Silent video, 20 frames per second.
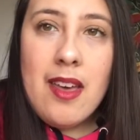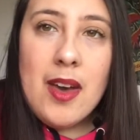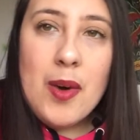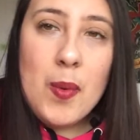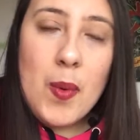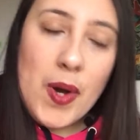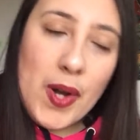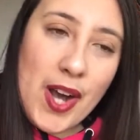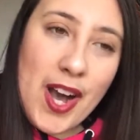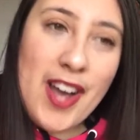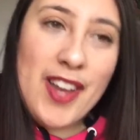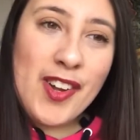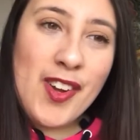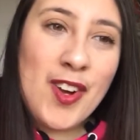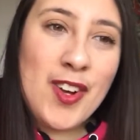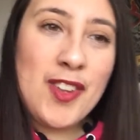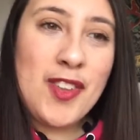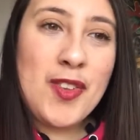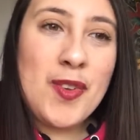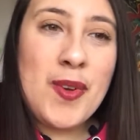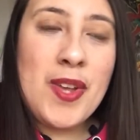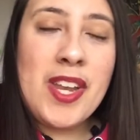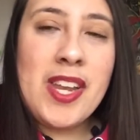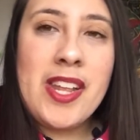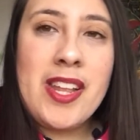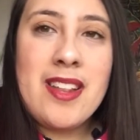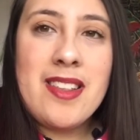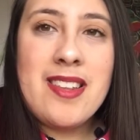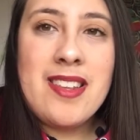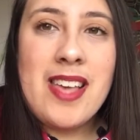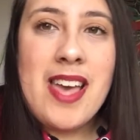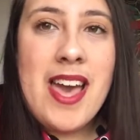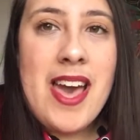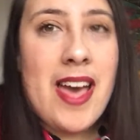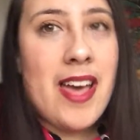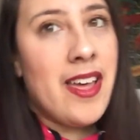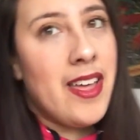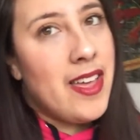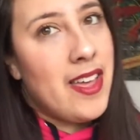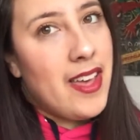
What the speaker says: what kind of contour you need to get.